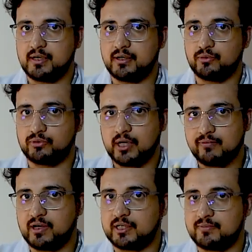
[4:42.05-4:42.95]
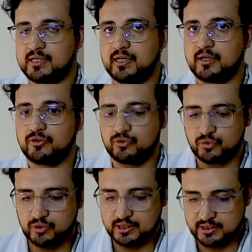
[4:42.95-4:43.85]
Right now, our
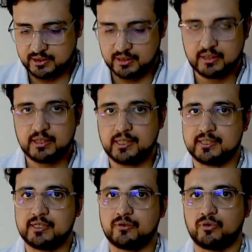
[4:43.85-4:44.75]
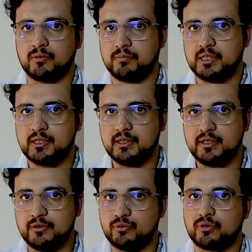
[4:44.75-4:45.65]
flask contains only acid. As we
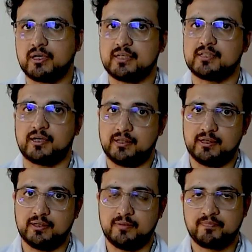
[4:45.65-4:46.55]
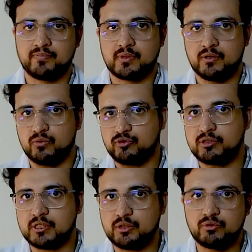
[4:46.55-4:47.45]
gradually add sodium
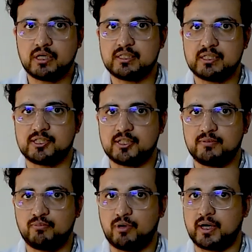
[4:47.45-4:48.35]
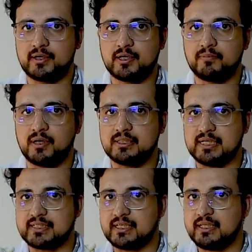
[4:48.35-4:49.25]
hydroxide, it will neutralize
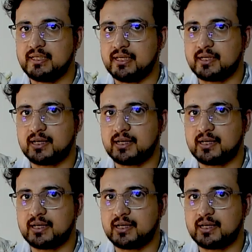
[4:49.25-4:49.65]
the acid.